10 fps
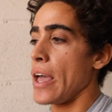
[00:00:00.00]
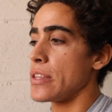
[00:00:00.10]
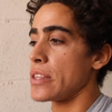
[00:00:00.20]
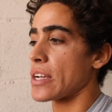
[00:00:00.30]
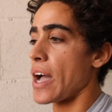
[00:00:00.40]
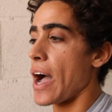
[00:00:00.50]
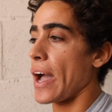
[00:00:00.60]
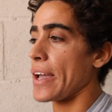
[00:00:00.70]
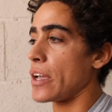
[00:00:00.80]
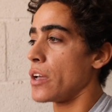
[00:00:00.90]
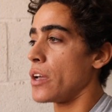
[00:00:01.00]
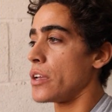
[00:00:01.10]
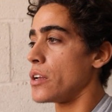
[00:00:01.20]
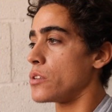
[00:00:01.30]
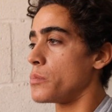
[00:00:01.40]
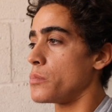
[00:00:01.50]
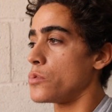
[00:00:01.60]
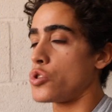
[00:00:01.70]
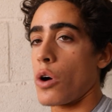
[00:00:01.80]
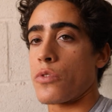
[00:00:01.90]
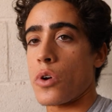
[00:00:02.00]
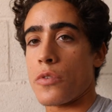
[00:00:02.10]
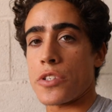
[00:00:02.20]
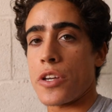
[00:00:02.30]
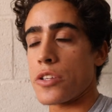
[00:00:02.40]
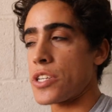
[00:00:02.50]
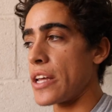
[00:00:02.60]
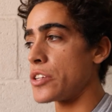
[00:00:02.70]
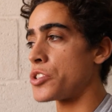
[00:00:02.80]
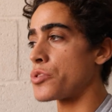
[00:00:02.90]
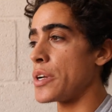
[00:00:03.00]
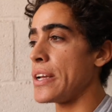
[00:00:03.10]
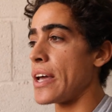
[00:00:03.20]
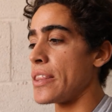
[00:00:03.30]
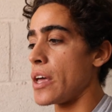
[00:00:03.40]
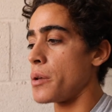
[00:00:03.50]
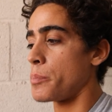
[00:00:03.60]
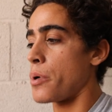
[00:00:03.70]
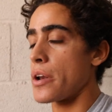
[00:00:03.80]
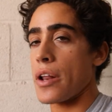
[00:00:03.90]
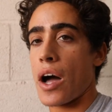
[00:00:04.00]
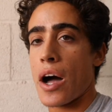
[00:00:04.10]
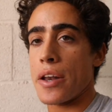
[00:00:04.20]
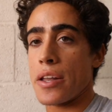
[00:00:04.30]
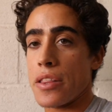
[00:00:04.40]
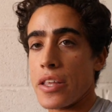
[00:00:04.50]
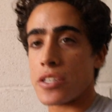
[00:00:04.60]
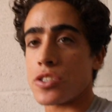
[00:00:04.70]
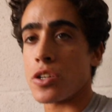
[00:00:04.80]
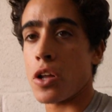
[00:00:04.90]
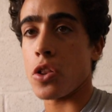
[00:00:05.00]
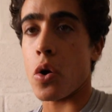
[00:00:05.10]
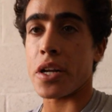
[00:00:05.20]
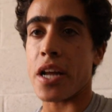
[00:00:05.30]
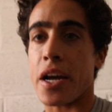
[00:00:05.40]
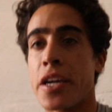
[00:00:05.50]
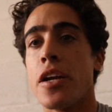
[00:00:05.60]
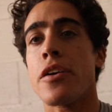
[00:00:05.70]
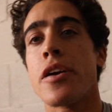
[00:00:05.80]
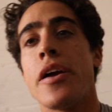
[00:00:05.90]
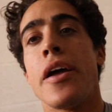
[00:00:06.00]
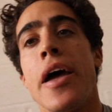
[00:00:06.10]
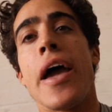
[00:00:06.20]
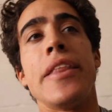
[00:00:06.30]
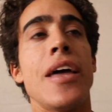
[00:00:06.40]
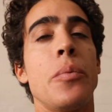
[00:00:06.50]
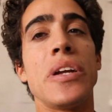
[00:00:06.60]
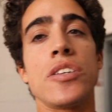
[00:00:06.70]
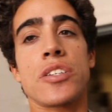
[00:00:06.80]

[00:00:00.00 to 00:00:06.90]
And then the guy, you know, drove it over to the other side of the street, and then put it on this loading dock here, and then we